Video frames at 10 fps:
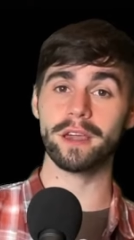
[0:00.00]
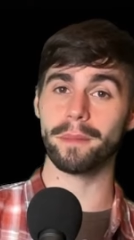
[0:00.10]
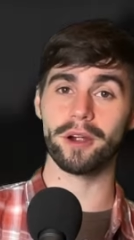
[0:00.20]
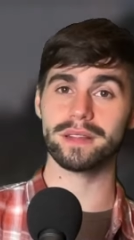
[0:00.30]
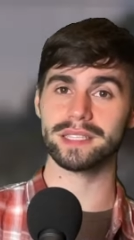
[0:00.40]
a
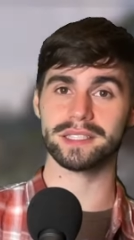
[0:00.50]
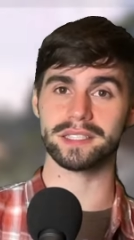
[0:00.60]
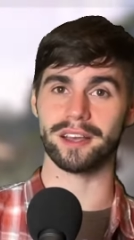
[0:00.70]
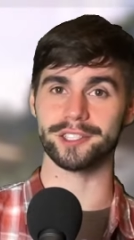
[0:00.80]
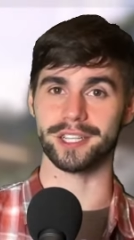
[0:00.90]
part of this
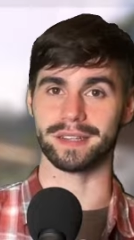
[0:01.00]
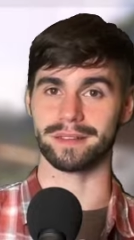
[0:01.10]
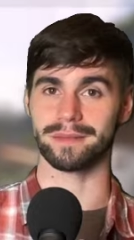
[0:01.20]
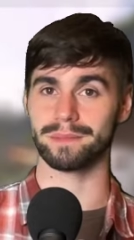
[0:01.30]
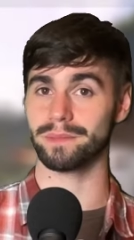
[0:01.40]
discussion.
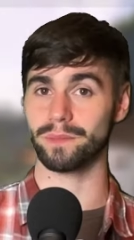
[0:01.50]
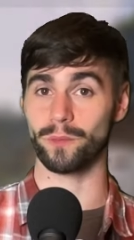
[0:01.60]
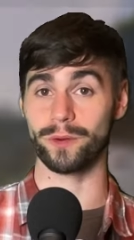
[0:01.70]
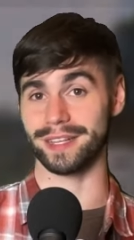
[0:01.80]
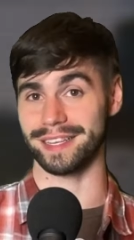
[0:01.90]

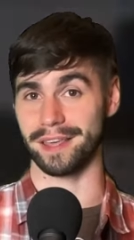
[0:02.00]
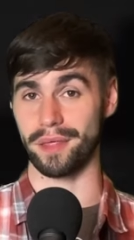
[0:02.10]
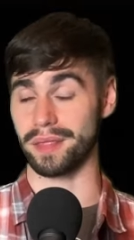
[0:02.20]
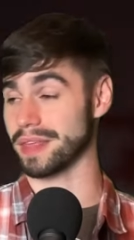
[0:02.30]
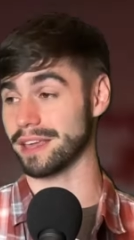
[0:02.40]
Really,
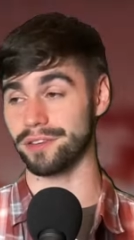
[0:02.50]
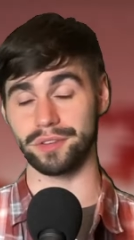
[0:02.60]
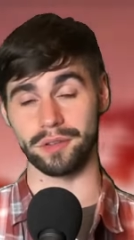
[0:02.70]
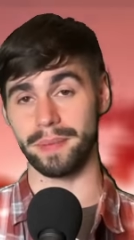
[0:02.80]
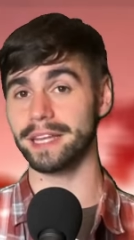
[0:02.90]
thank you
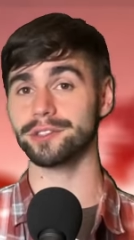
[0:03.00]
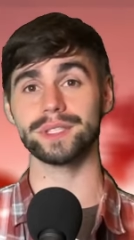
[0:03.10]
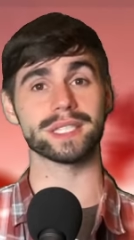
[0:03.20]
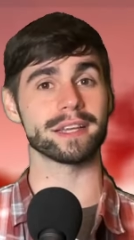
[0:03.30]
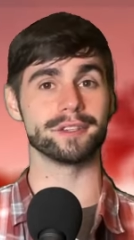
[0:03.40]
to the
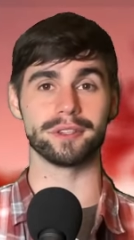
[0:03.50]
patrons, thank you